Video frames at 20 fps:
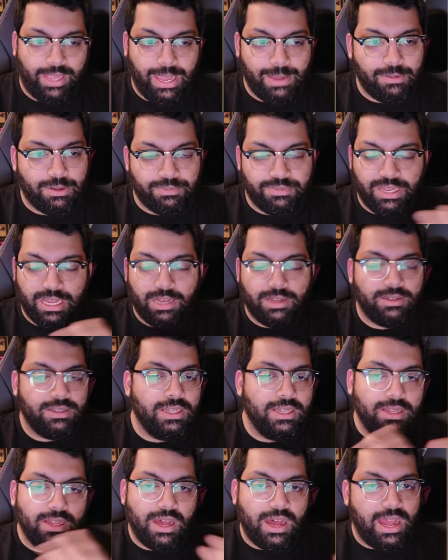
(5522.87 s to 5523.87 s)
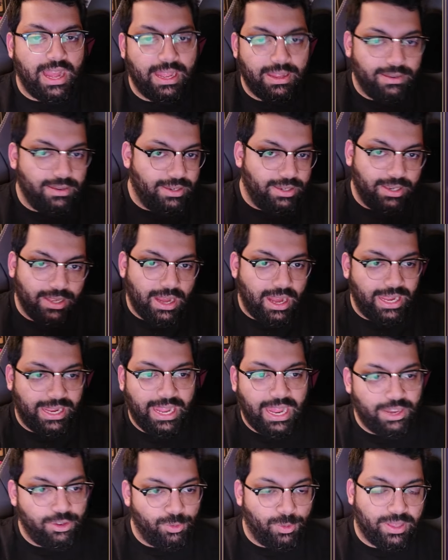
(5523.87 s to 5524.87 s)
the game comes out, I
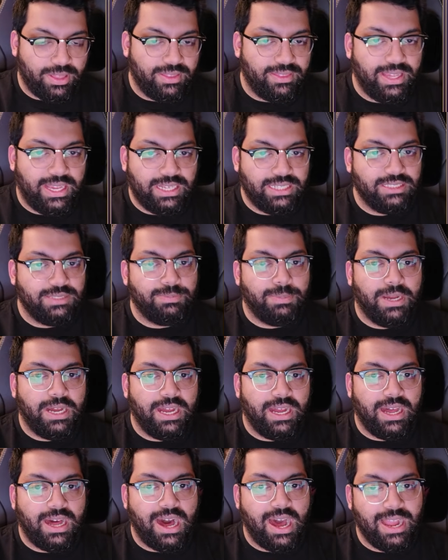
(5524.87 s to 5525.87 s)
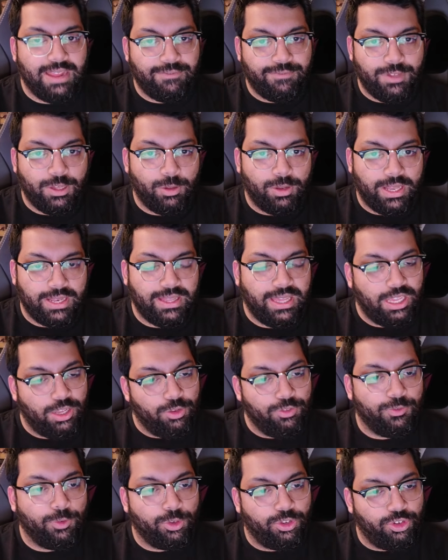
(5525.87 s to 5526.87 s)
can do other things, but I feel like they're
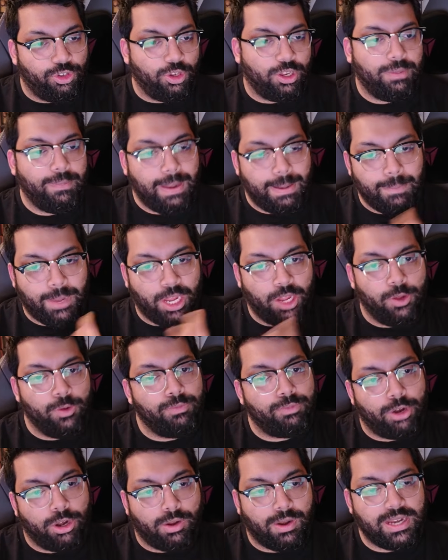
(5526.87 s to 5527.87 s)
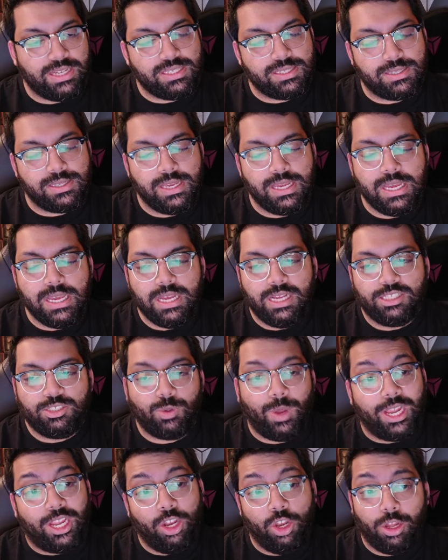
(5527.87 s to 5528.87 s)
useful to document my own progress,
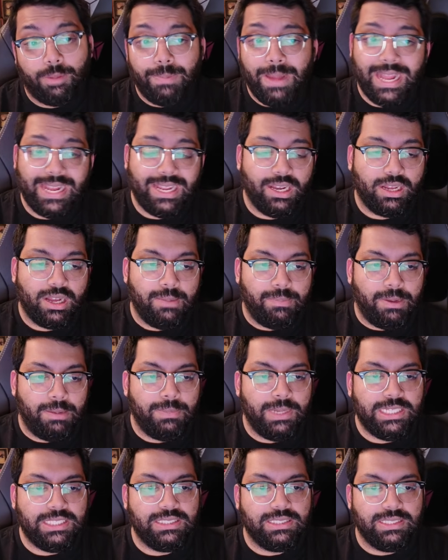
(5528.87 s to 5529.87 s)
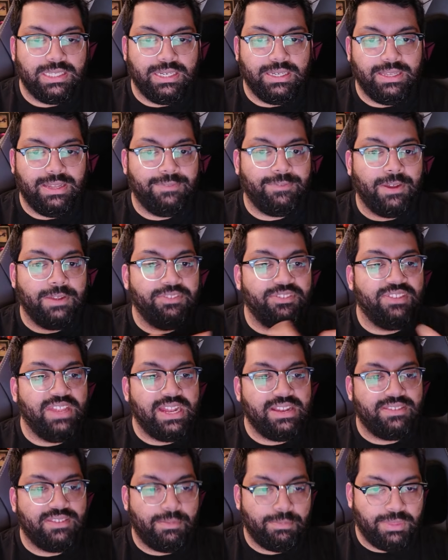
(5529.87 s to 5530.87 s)
so I can look back in a couple of months, and if I've
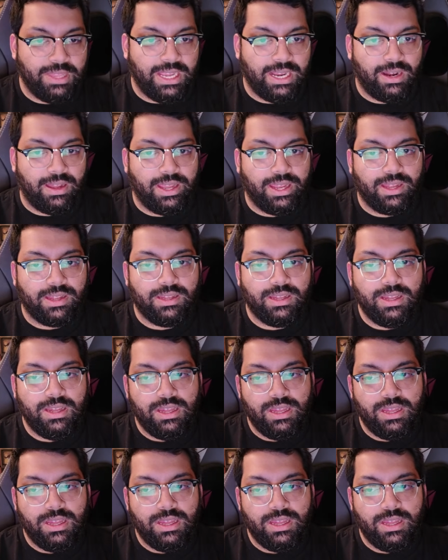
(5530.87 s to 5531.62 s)
said something like